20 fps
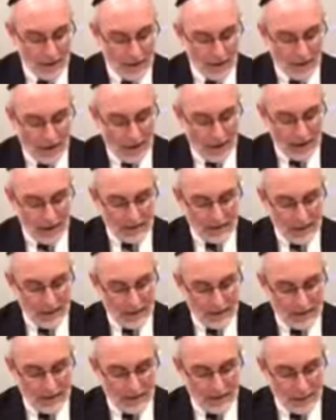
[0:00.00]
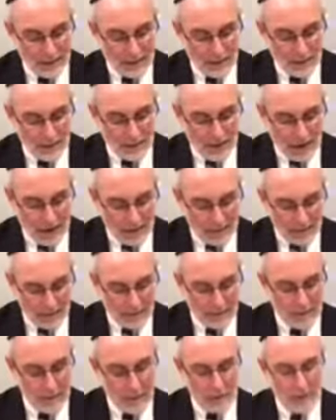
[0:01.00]

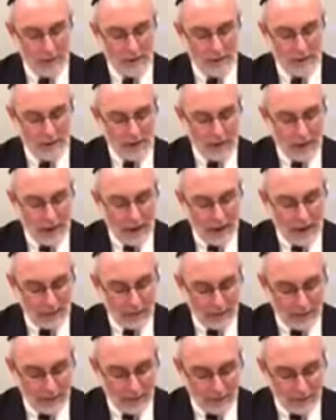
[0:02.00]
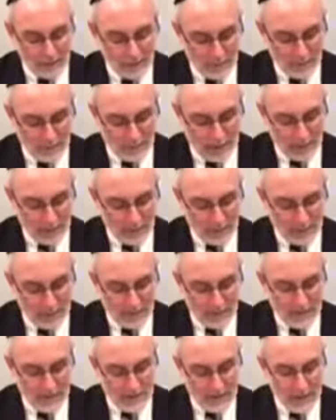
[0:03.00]
And when God revealed himself,
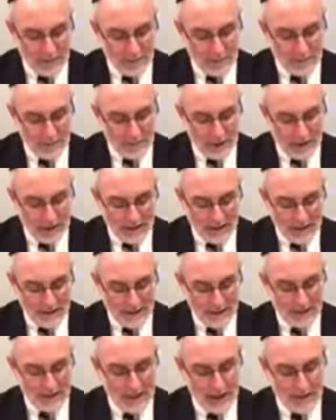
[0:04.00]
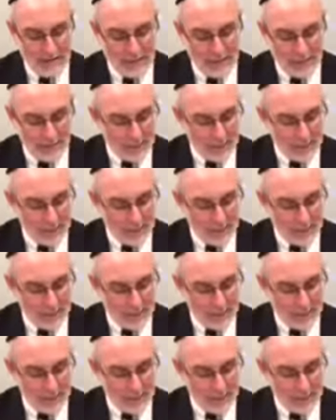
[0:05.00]
may his name be blessed, in the time of the